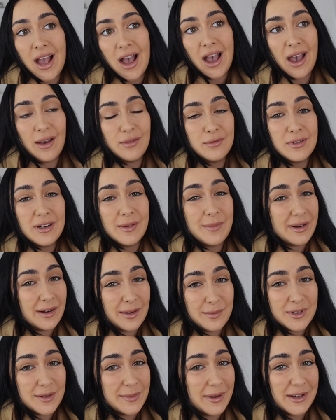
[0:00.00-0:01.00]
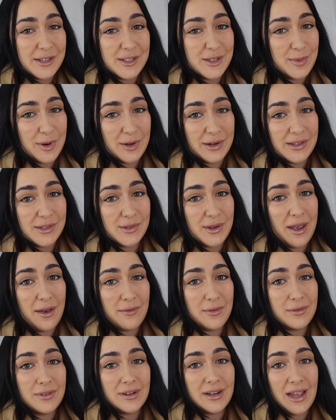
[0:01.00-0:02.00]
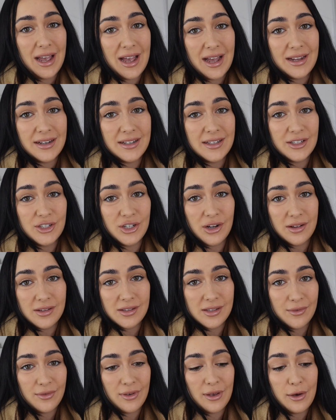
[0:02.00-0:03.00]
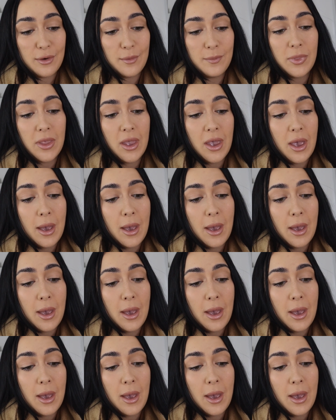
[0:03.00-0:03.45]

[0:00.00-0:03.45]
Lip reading: I haven't really been up to much, to be honest, so I haven't really had a chance to film,